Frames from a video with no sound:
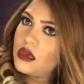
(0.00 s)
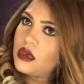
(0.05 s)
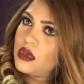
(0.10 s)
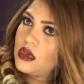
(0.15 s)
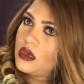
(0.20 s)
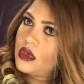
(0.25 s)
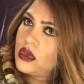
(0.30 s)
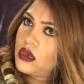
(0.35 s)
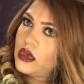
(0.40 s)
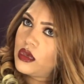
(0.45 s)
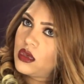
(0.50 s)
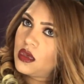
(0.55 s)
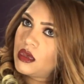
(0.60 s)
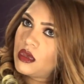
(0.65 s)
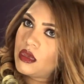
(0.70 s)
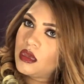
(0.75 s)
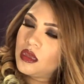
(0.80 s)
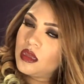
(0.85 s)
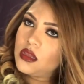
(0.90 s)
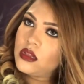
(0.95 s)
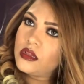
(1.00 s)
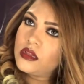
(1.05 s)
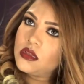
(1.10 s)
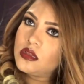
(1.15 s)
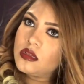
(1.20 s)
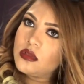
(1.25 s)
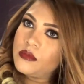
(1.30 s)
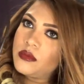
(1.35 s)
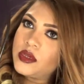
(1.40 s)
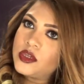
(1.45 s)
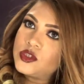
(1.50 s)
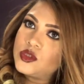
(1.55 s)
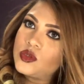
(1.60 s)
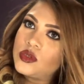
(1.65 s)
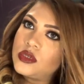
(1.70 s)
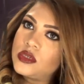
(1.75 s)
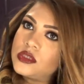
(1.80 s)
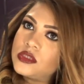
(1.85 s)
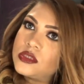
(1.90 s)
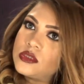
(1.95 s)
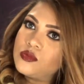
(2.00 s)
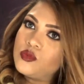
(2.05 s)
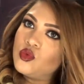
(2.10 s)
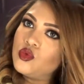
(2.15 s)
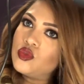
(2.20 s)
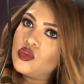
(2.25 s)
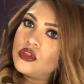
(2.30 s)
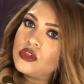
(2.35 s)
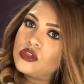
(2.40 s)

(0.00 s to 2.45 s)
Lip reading: and make sure it's smooth on